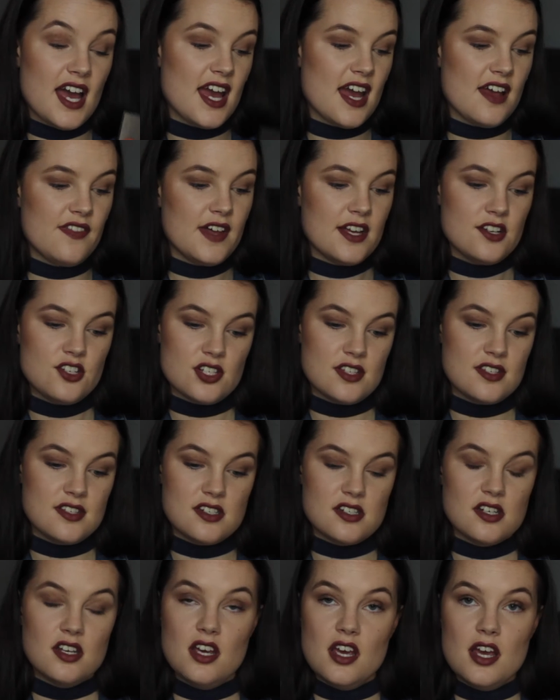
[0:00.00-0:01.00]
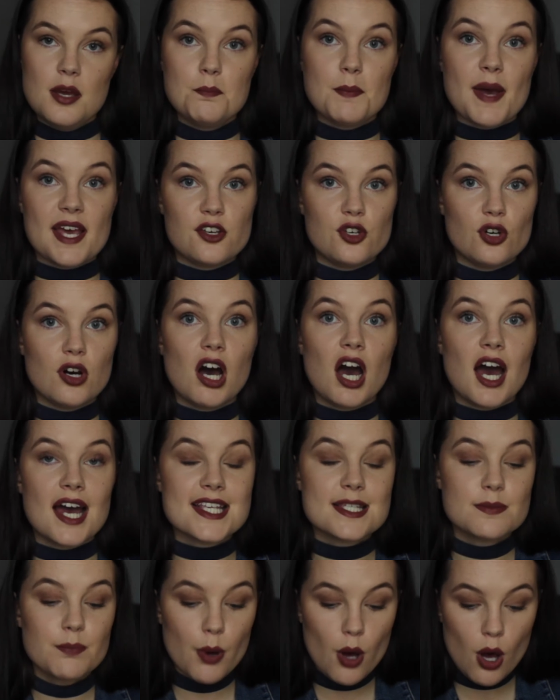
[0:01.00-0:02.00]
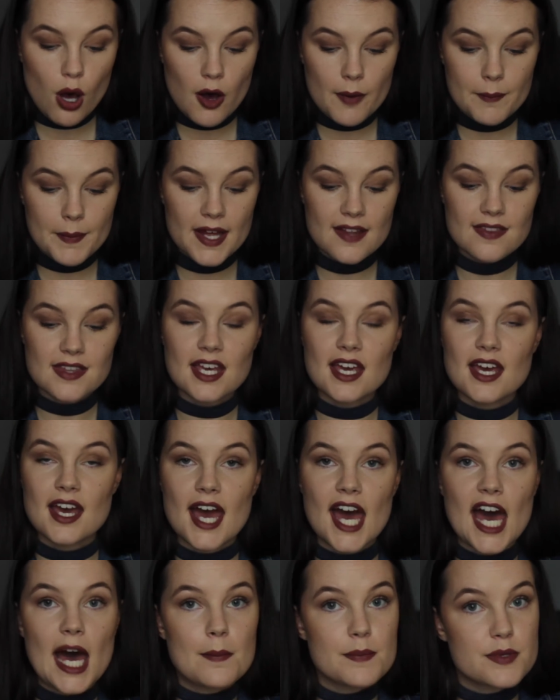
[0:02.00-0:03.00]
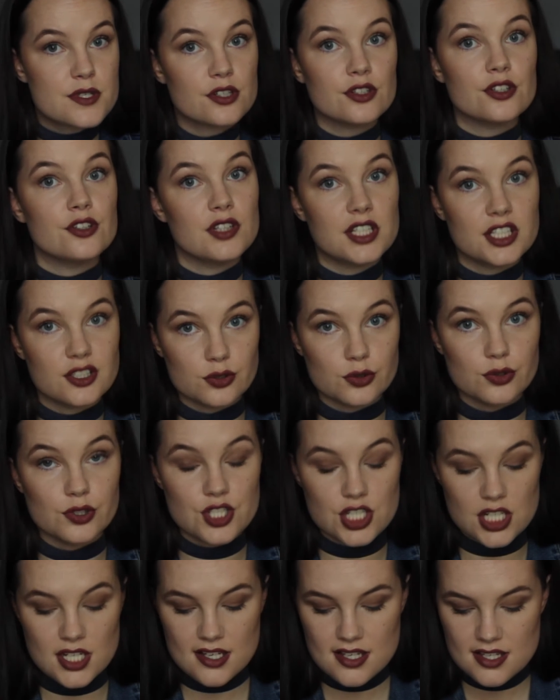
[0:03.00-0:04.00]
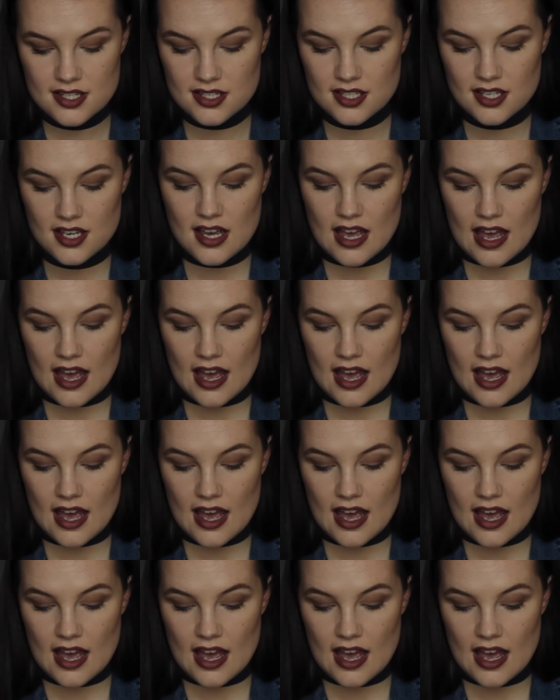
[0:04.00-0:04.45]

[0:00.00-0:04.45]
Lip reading: And they just make your eyes pop, and they're absolutely gorgeous.